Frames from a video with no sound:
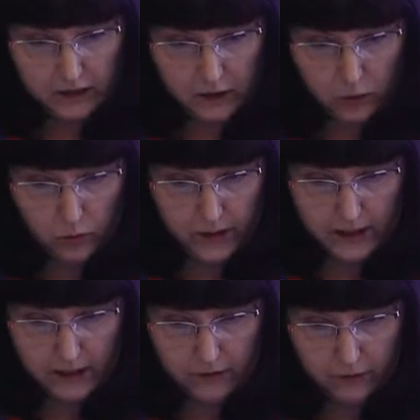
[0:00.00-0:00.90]
So
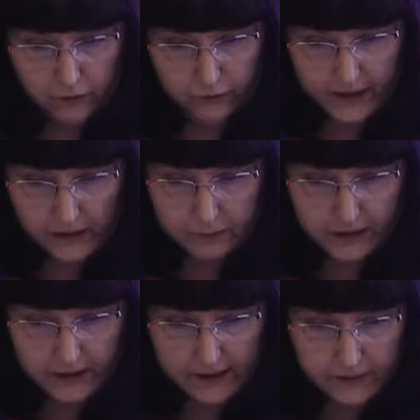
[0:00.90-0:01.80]
uh,
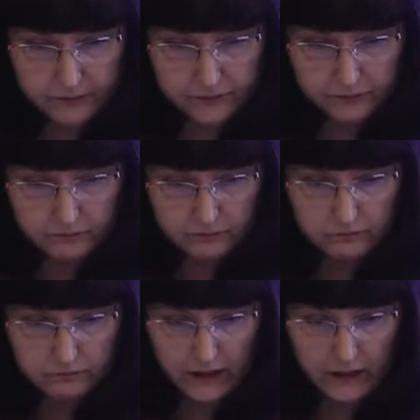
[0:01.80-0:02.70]
Ventspils
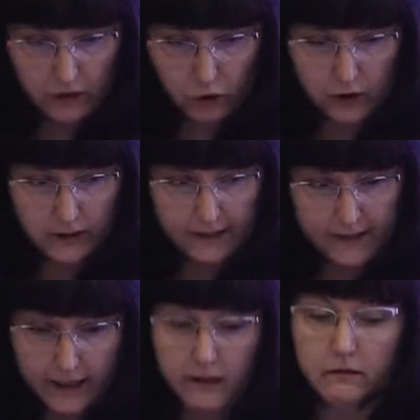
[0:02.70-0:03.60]
is the
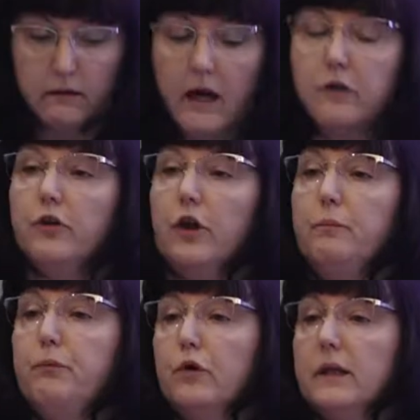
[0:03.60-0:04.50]
second largest
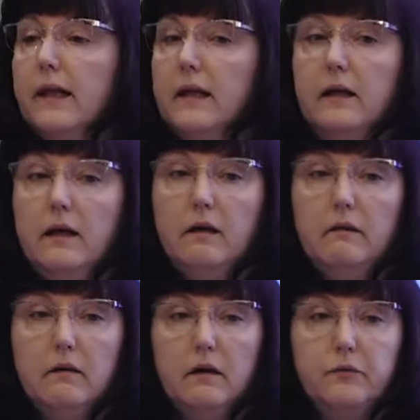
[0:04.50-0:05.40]
port city
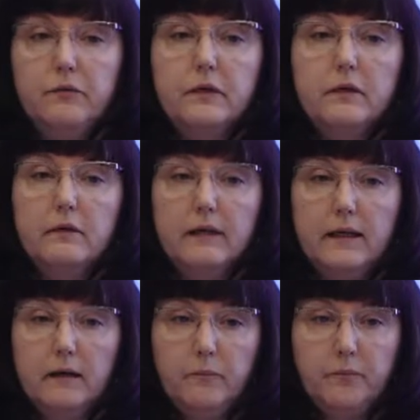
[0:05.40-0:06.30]
after
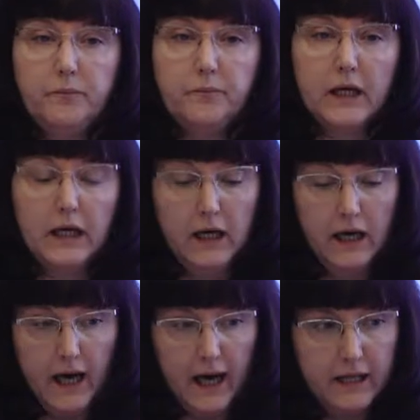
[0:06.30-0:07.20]
Riga,
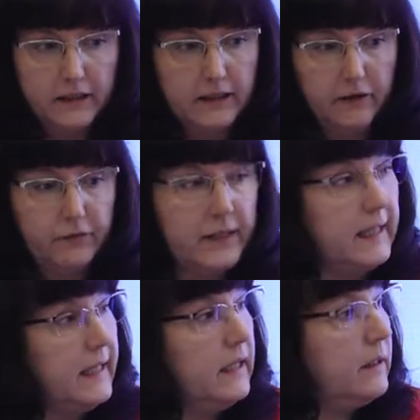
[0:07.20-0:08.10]
and
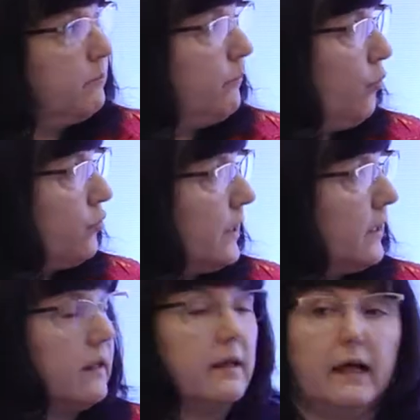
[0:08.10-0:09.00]
definitely the most
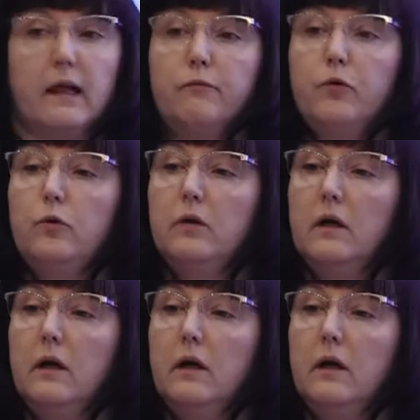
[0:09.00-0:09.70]
successful